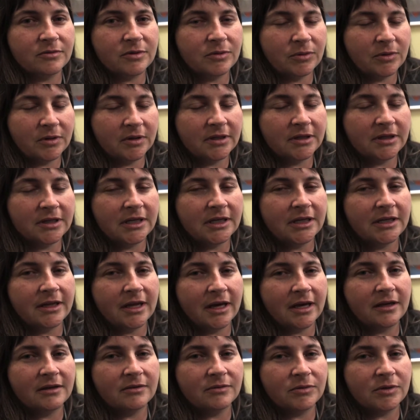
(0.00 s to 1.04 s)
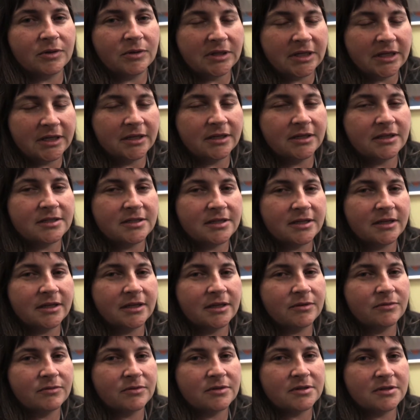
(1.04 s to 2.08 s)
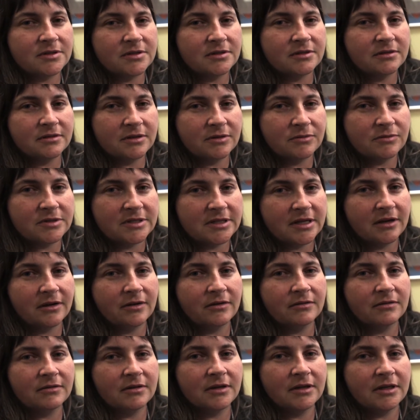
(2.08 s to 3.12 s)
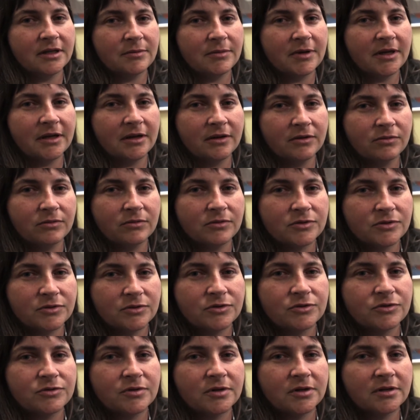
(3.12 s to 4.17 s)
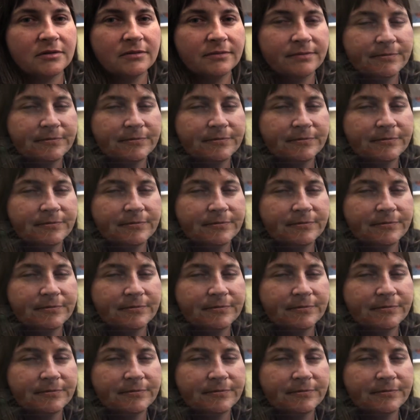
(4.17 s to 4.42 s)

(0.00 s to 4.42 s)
We really needed that. We needed to see that he was he was there, and he made it through the surgery.